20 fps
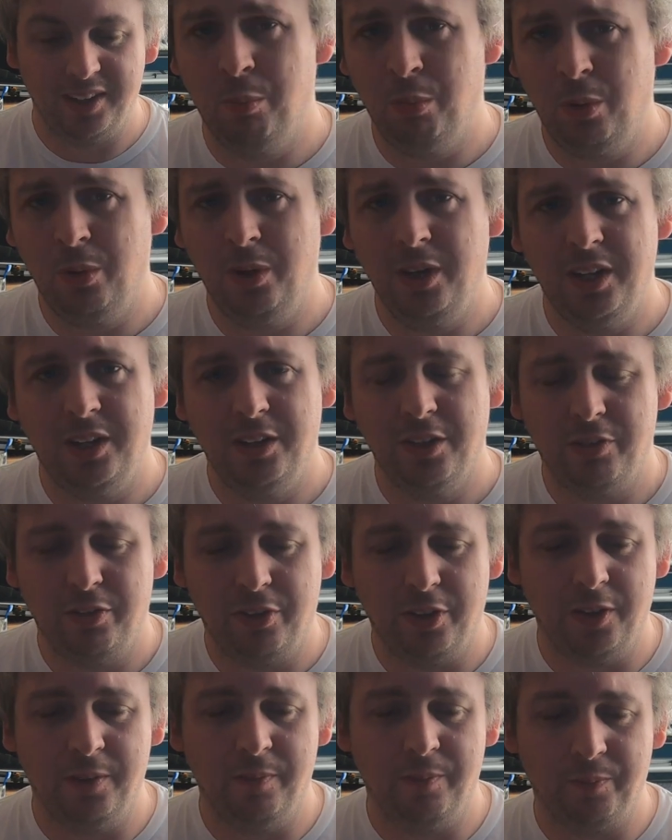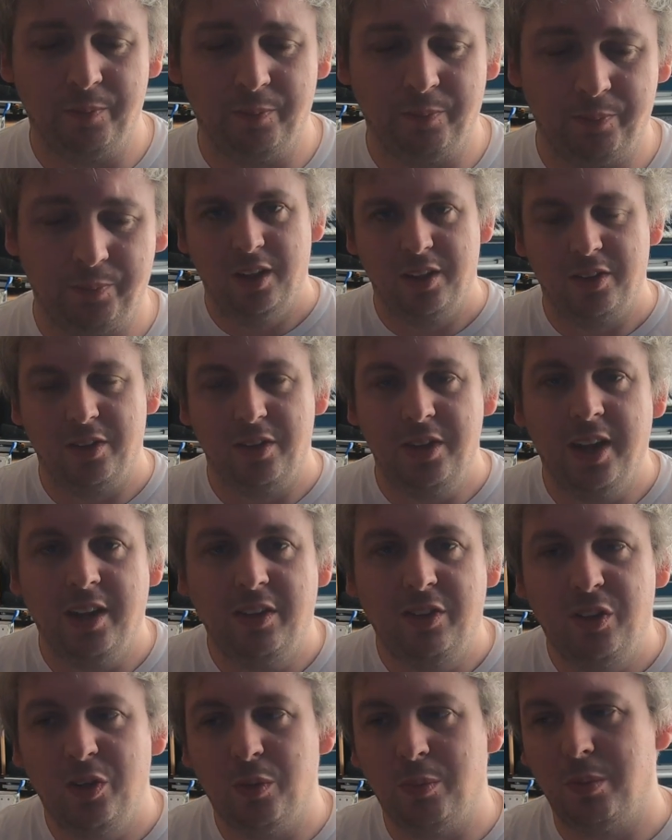Pretty good fun. So
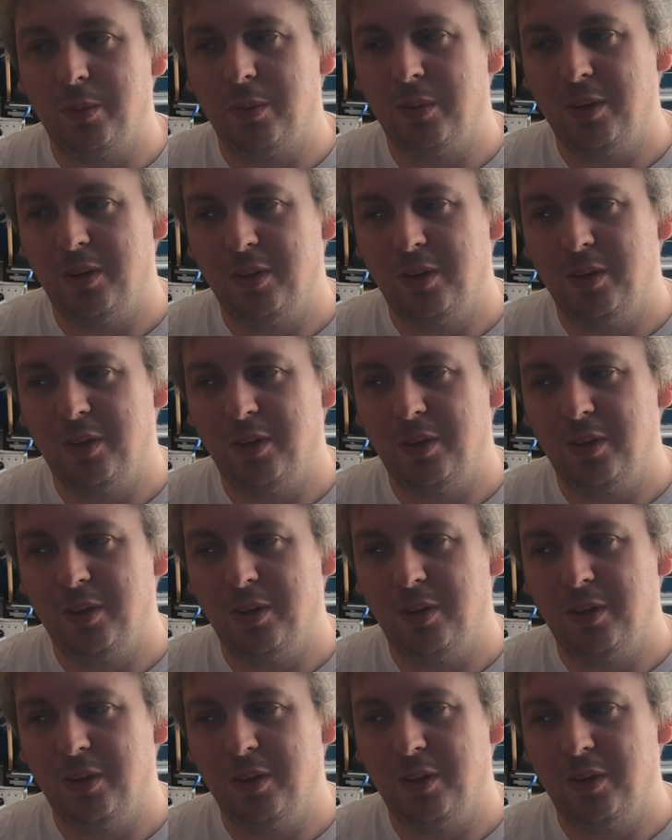next up